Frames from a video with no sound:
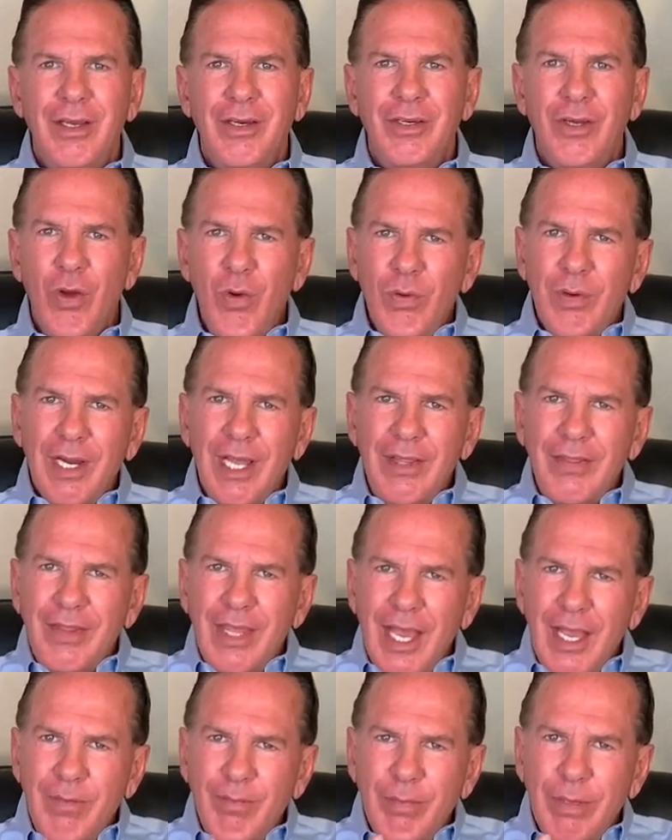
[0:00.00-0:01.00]
Don't let
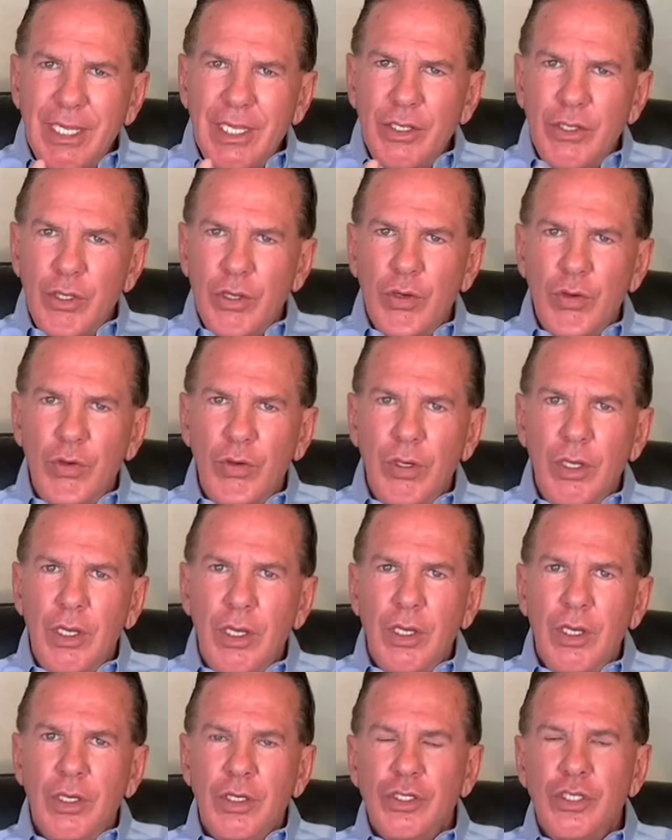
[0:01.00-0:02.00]
that be you.
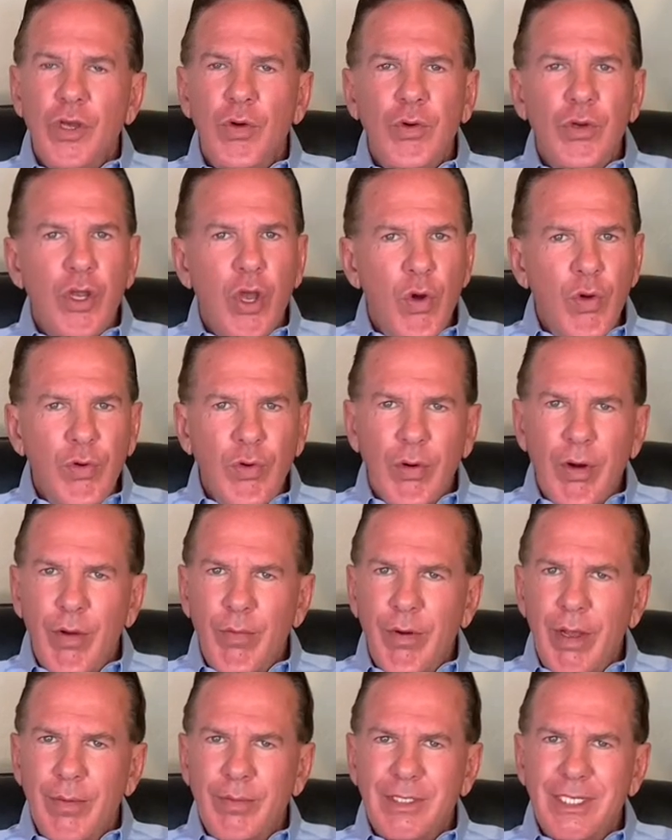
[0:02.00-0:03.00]
So go to our
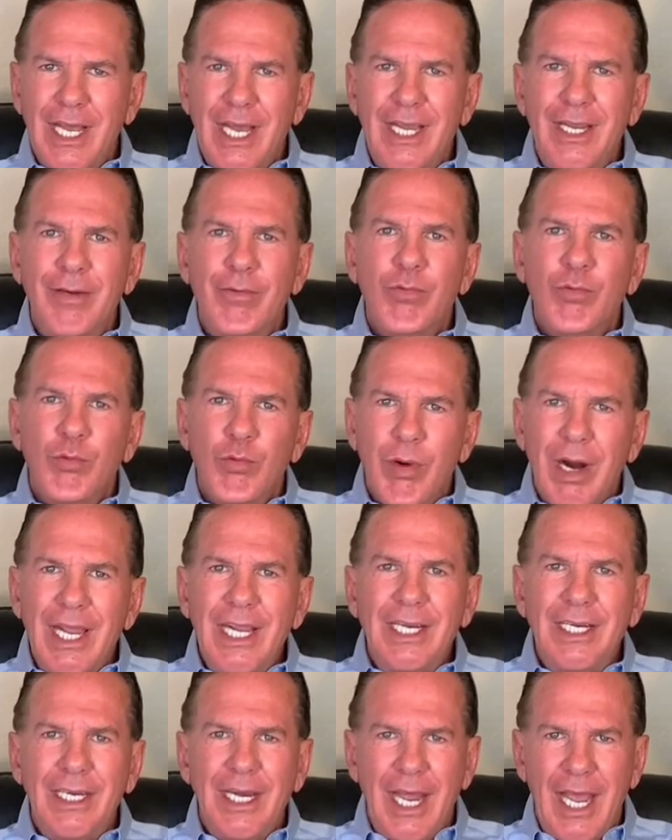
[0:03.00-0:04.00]
website
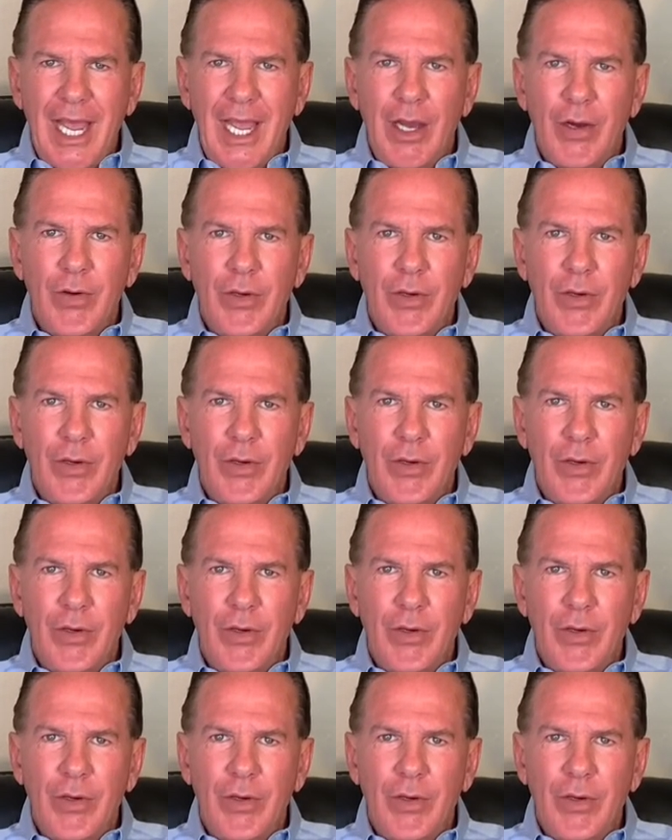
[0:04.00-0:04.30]
right now